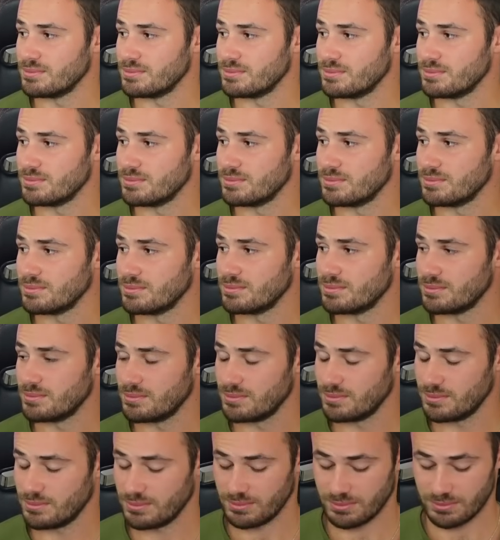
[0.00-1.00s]

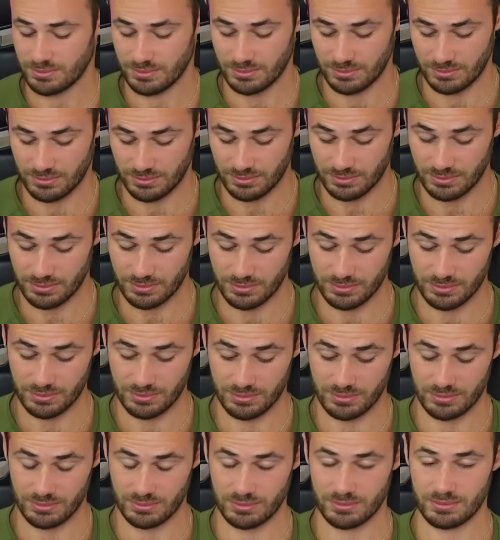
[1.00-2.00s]

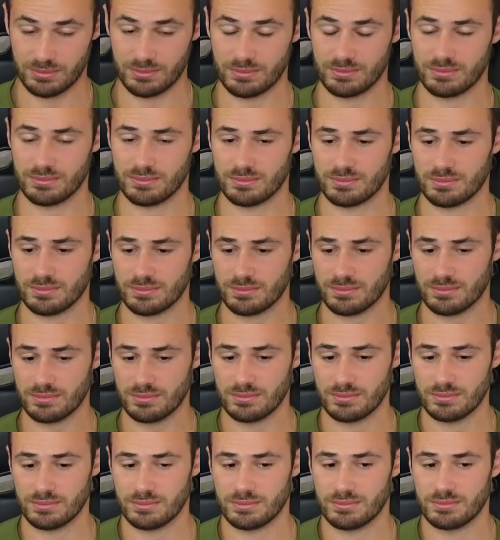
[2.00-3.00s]

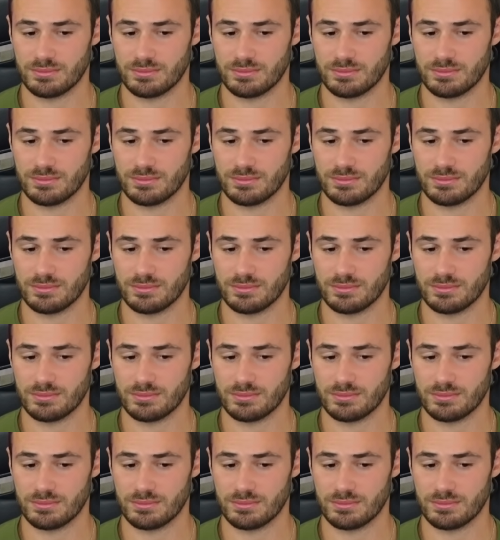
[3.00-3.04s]
[no speech]